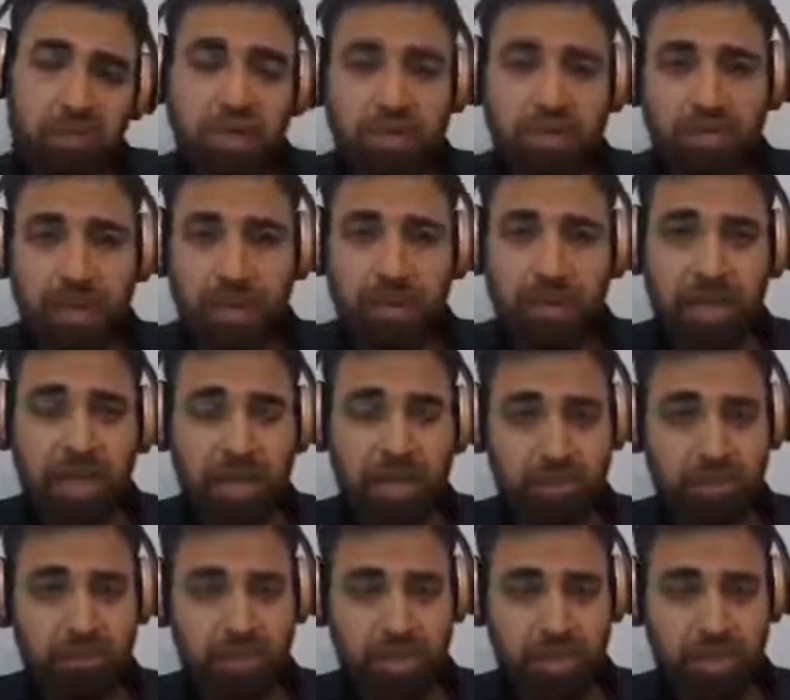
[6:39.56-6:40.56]
Arabia in the
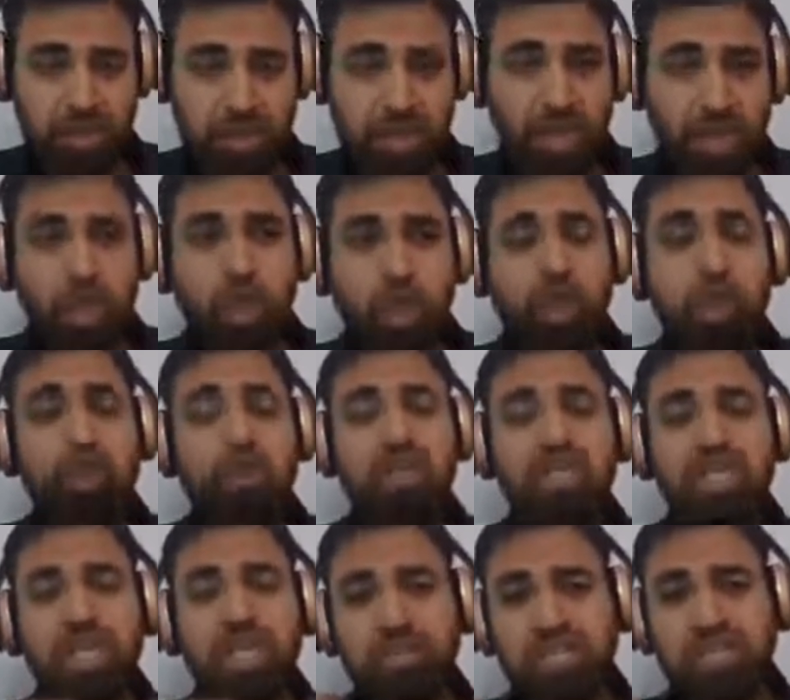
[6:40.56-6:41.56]
region. So their